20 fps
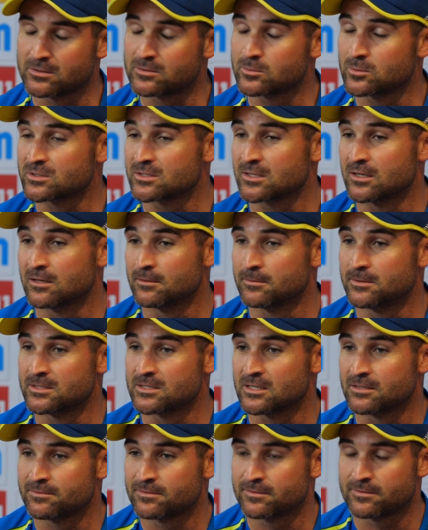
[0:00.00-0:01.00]
it was going to be
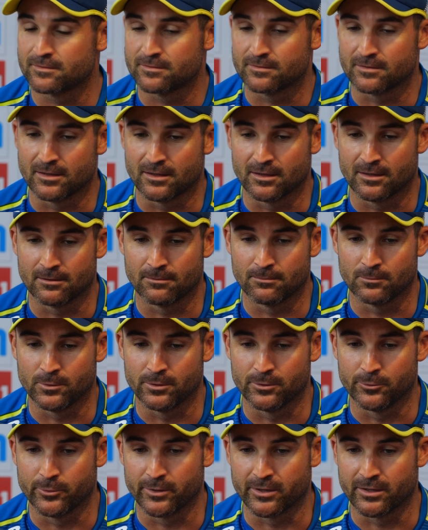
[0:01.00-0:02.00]
tough. We
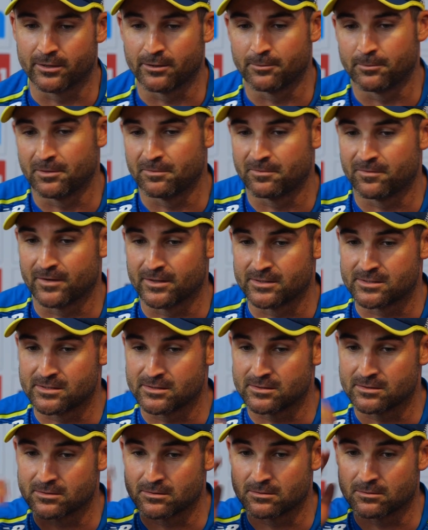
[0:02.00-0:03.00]
knew we were going to be
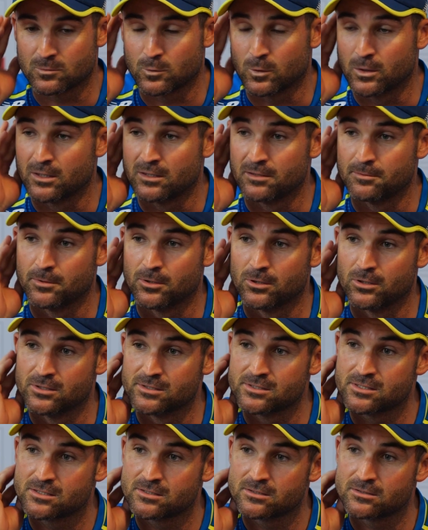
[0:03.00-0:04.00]
facing quality
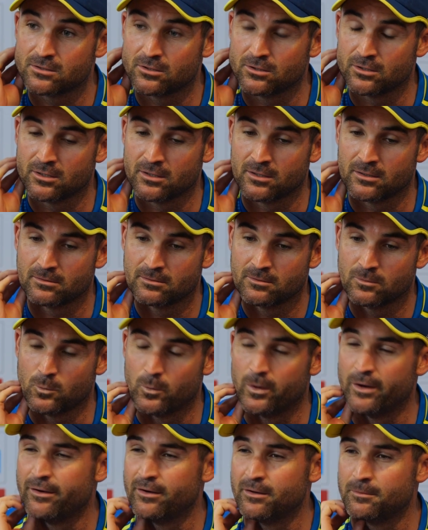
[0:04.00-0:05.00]
bowlers on a
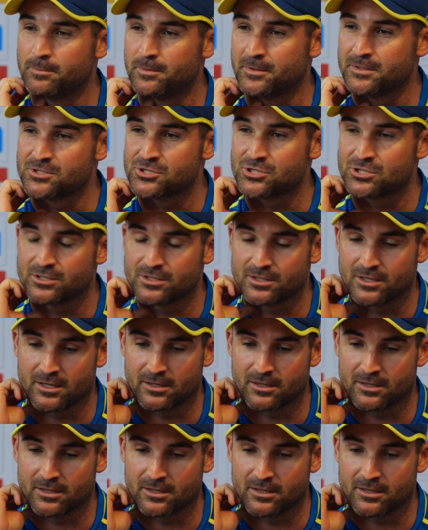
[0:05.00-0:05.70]
wearing pitch.